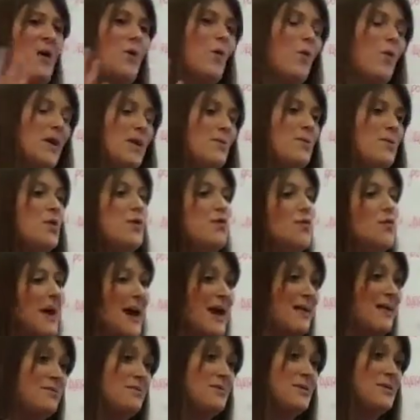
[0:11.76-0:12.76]
we move
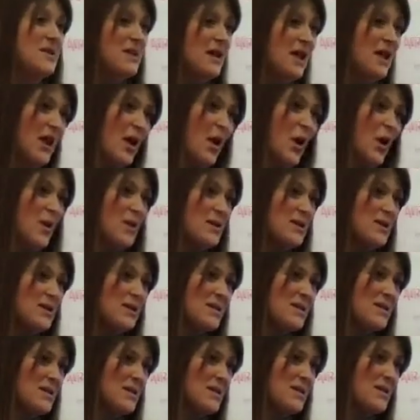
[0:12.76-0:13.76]
around a lot.
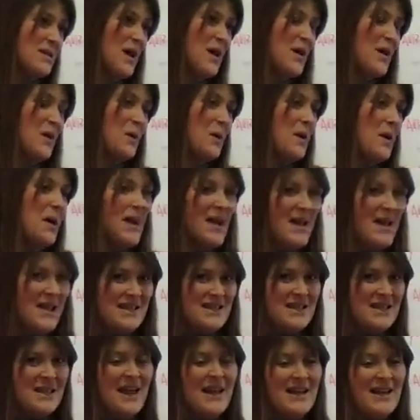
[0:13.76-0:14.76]
So
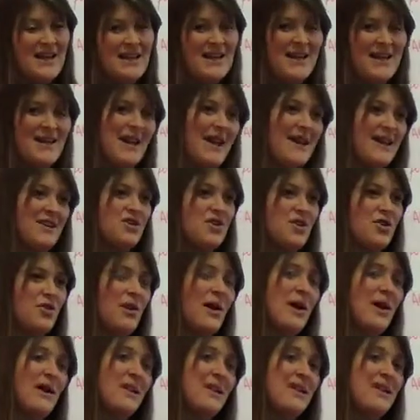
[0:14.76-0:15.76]
it's likely next year
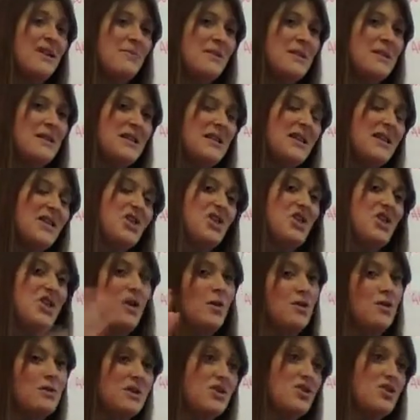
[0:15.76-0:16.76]
I'll either be teaching
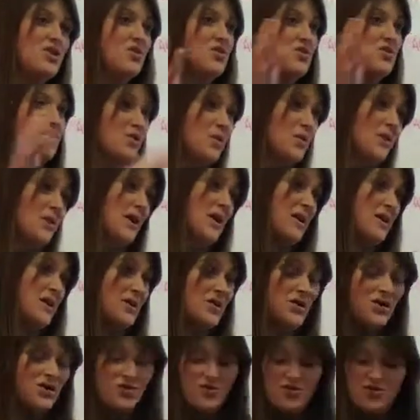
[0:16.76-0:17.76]
older children or younger
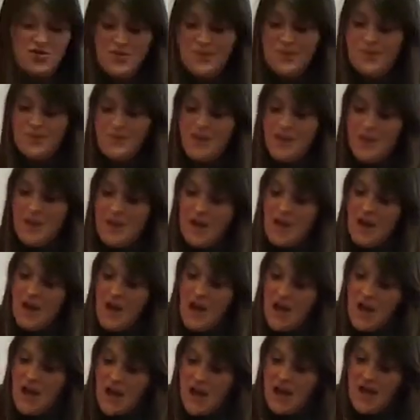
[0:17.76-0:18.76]
children.
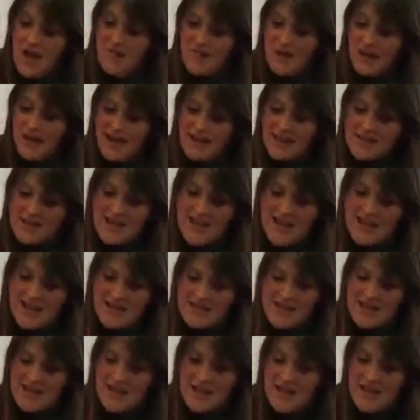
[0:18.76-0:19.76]
I
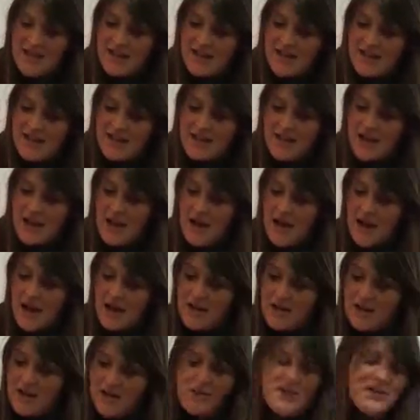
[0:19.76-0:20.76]
intend to
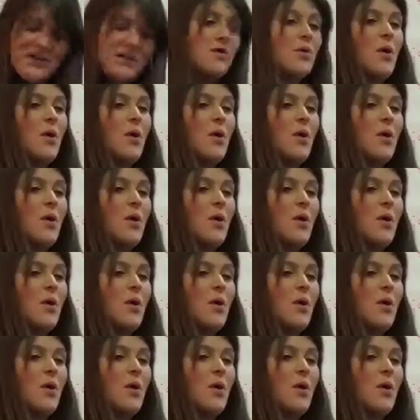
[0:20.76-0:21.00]
use some